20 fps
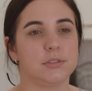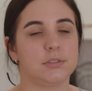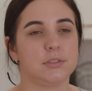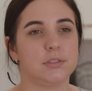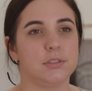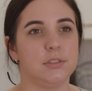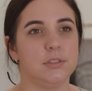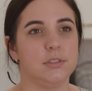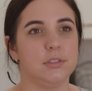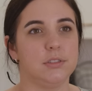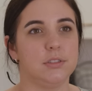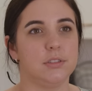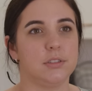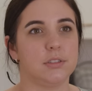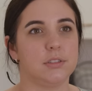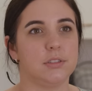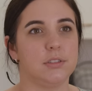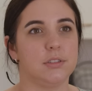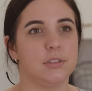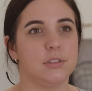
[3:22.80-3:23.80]
do these comments
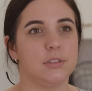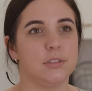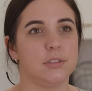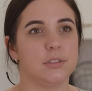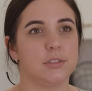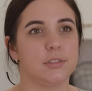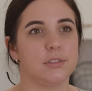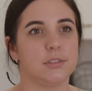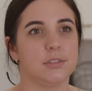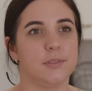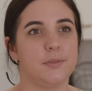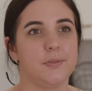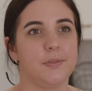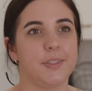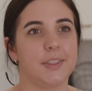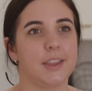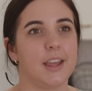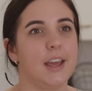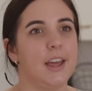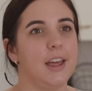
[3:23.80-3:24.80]
make you feel?
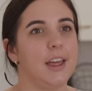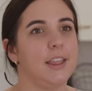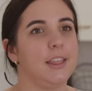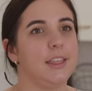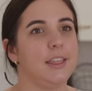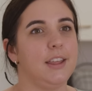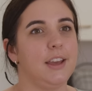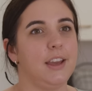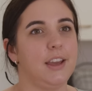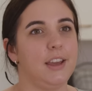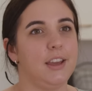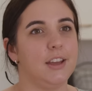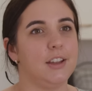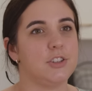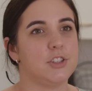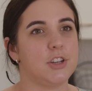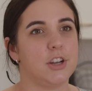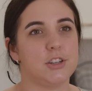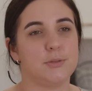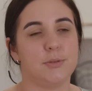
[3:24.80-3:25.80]

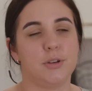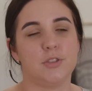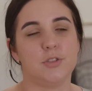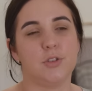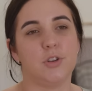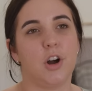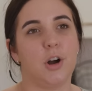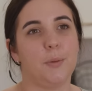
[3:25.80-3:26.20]
The judgmental